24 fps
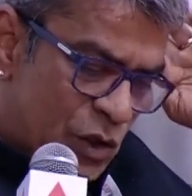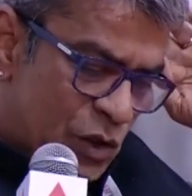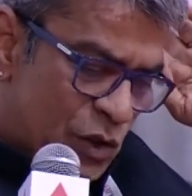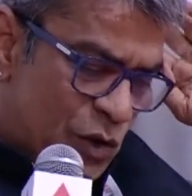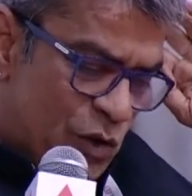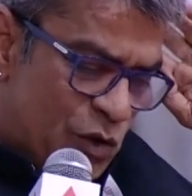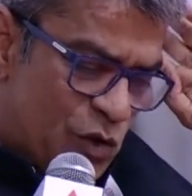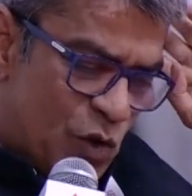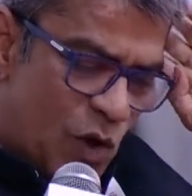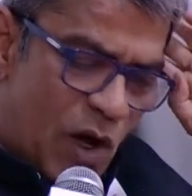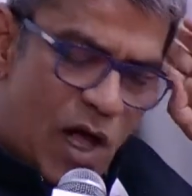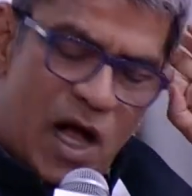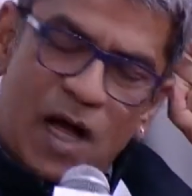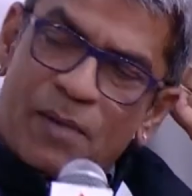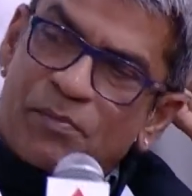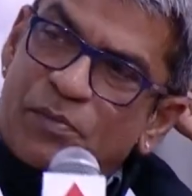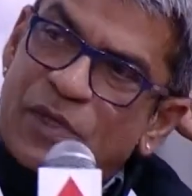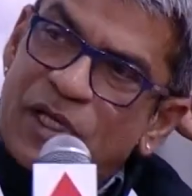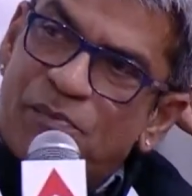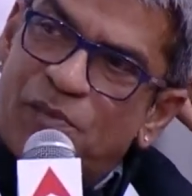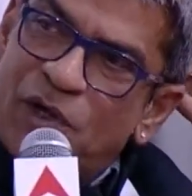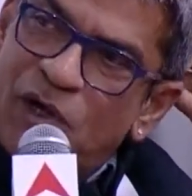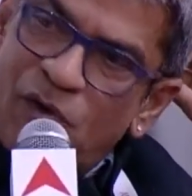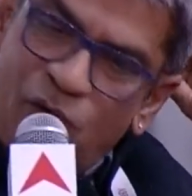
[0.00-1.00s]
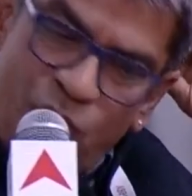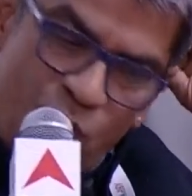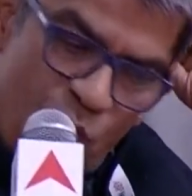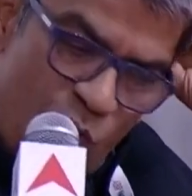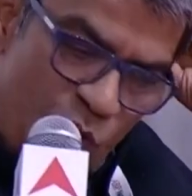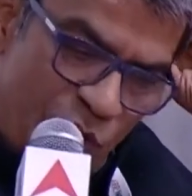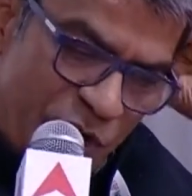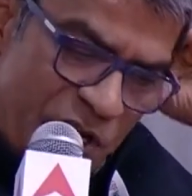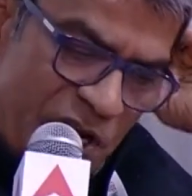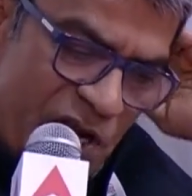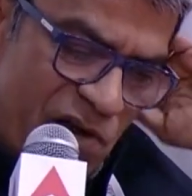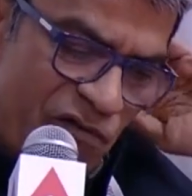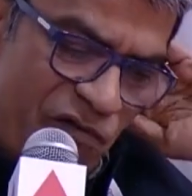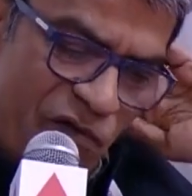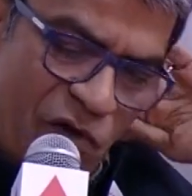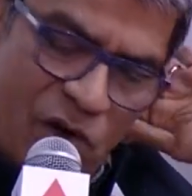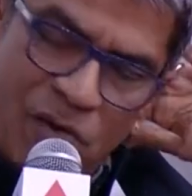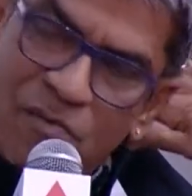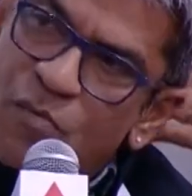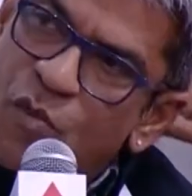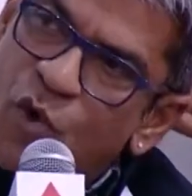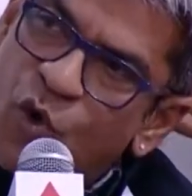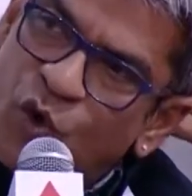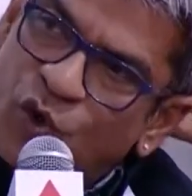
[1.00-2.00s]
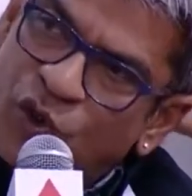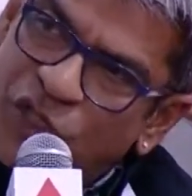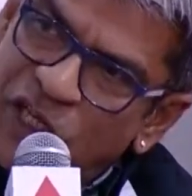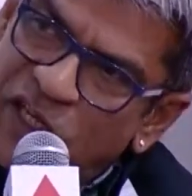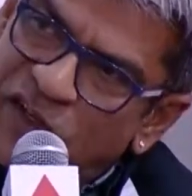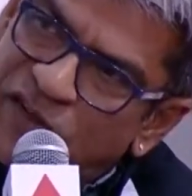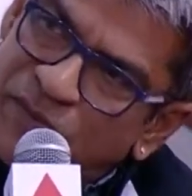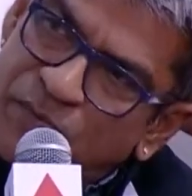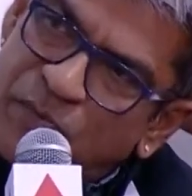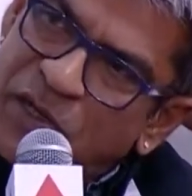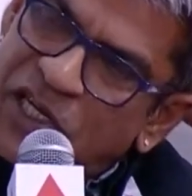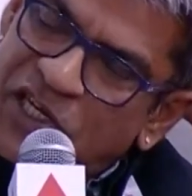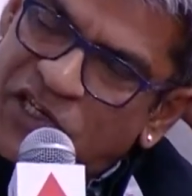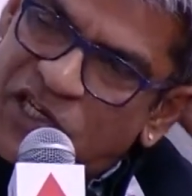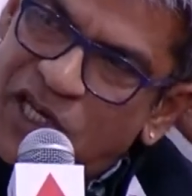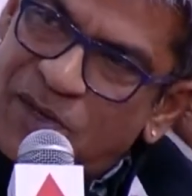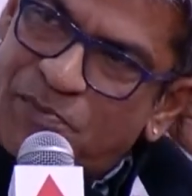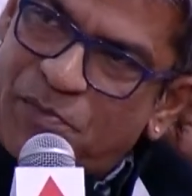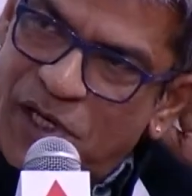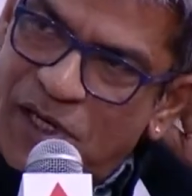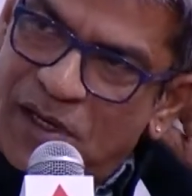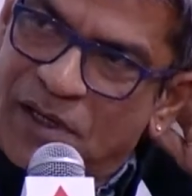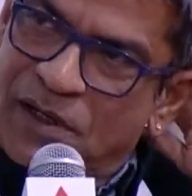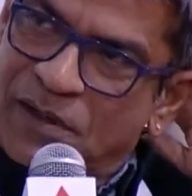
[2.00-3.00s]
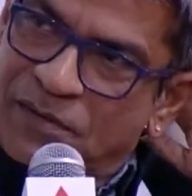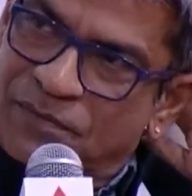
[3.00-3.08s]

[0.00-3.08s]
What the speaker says: So are people voting for Modi's BJP?